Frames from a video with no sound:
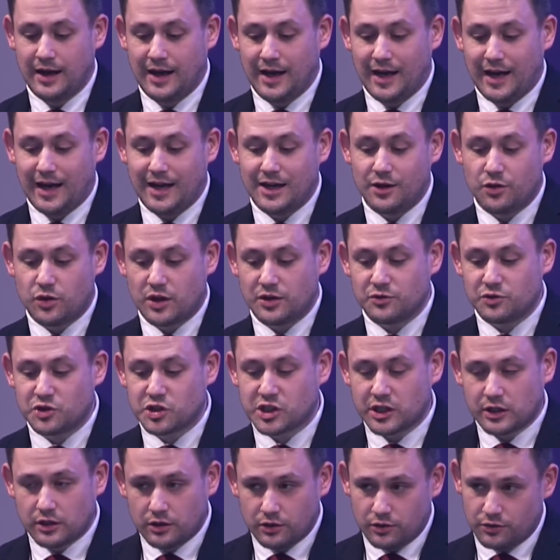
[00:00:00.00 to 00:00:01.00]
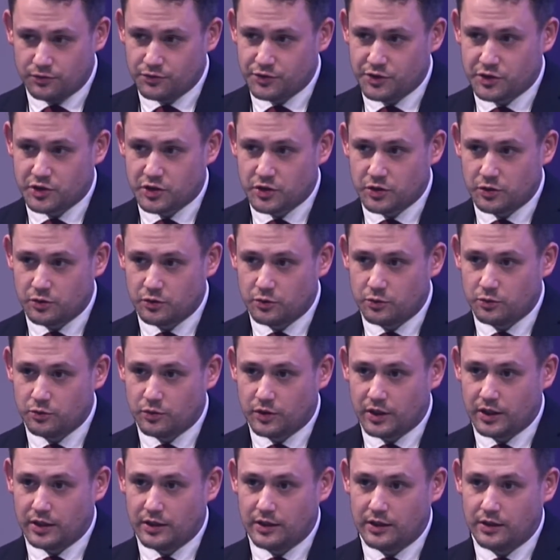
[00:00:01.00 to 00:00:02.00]
He had then turned to
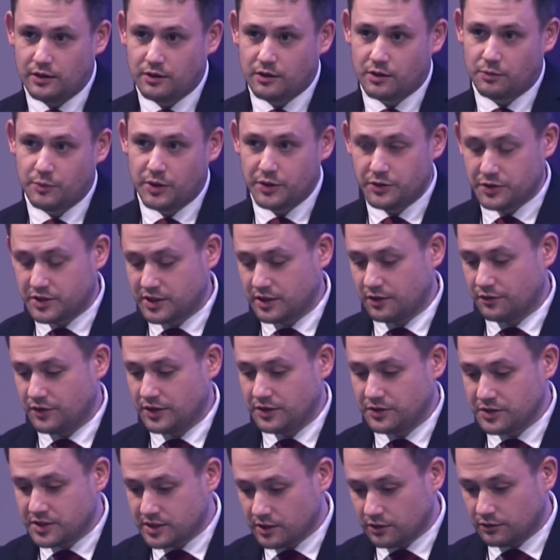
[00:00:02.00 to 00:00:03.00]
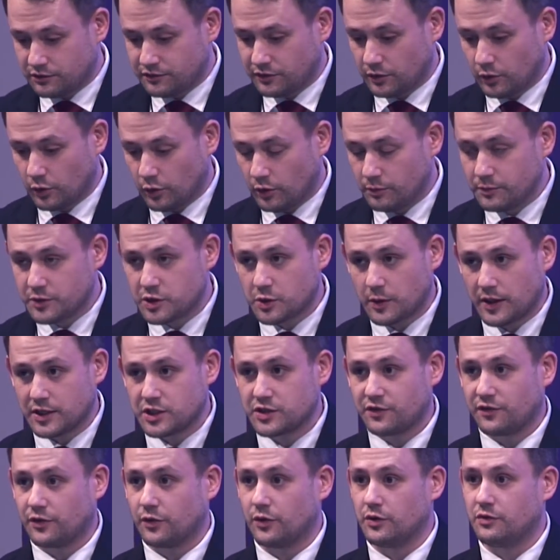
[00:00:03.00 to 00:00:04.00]
the community of the incel forum to
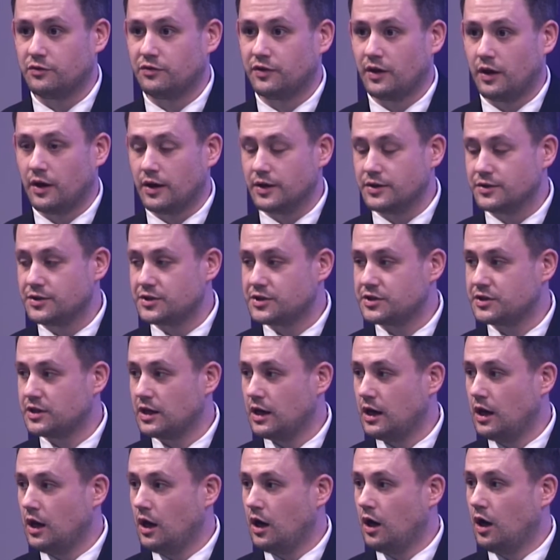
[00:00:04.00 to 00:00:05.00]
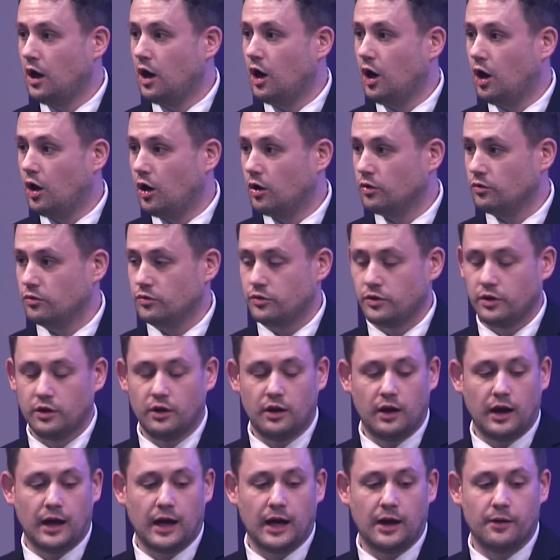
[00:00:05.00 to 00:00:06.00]
ask for advice on
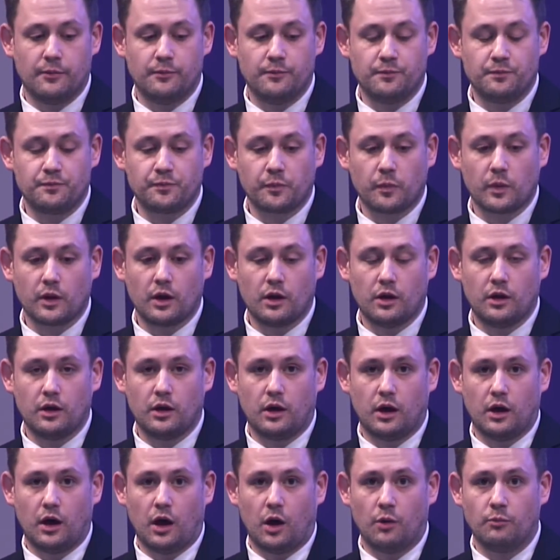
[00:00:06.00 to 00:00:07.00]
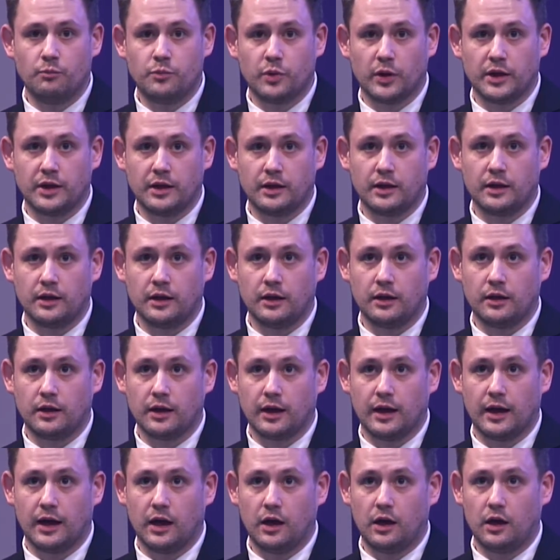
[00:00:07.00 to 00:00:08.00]

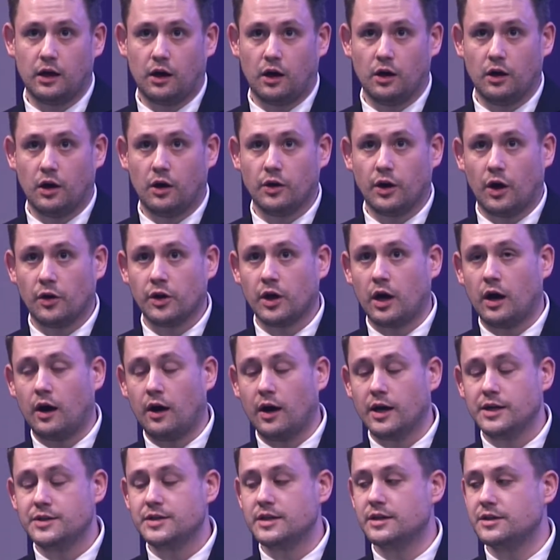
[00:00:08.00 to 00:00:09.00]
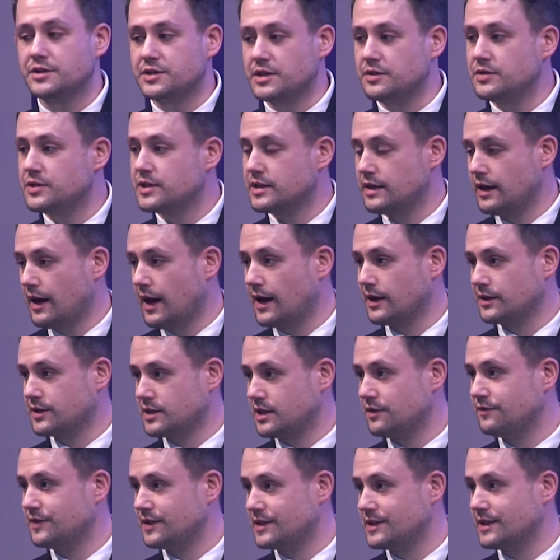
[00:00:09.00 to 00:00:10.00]
hiding his internet
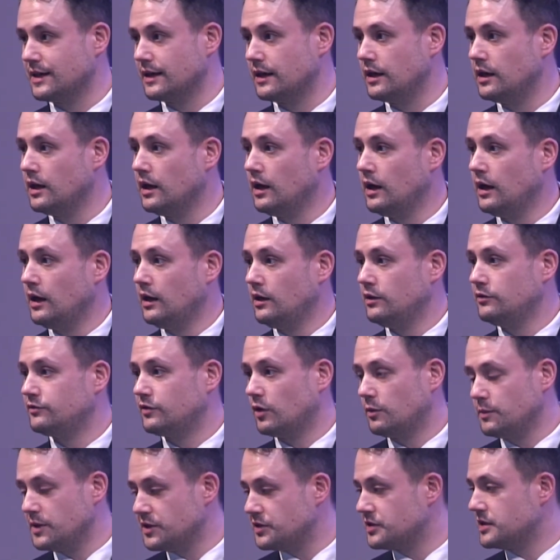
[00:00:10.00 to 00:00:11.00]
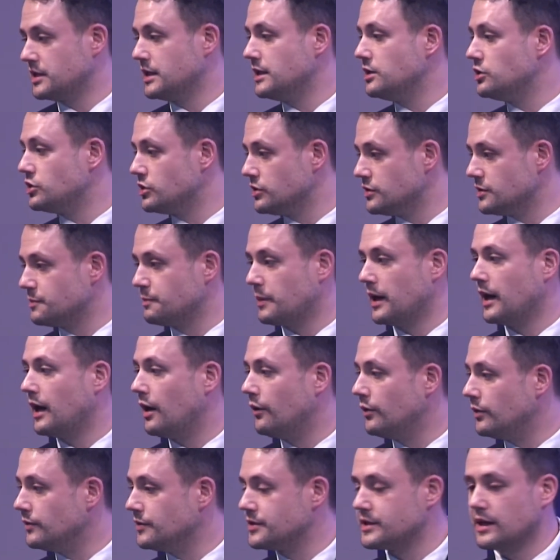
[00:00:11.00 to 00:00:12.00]
activity from his teachers,
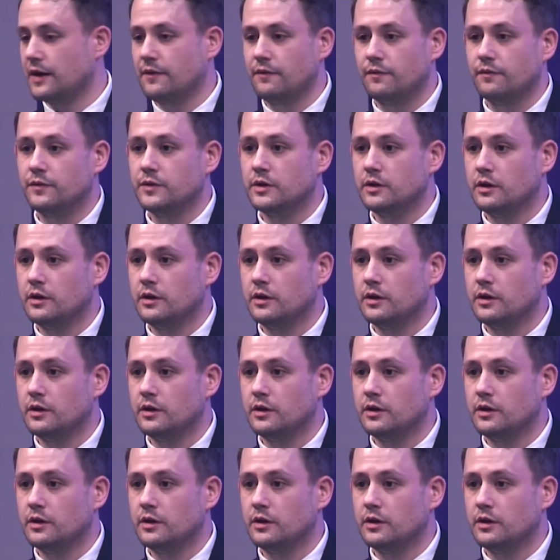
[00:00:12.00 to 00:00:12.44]
parents and